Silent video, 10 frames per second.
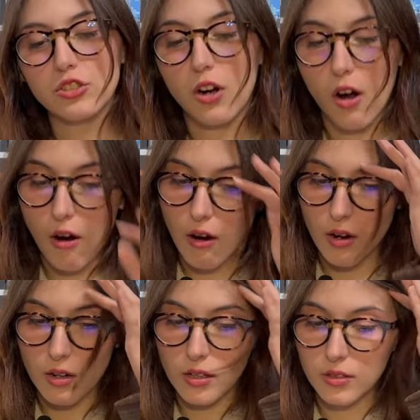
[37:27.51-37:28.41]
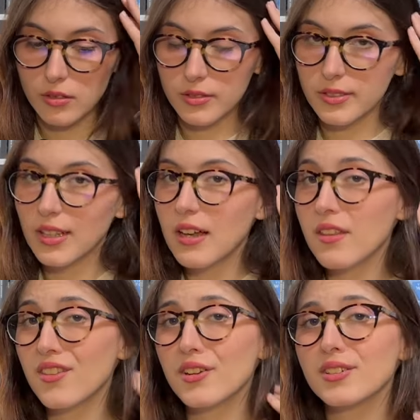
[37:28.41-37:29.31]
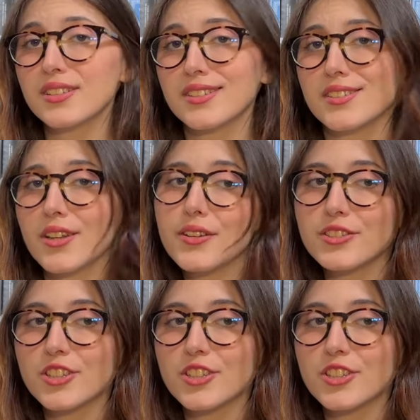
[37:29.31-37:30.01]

Charles. They're Southern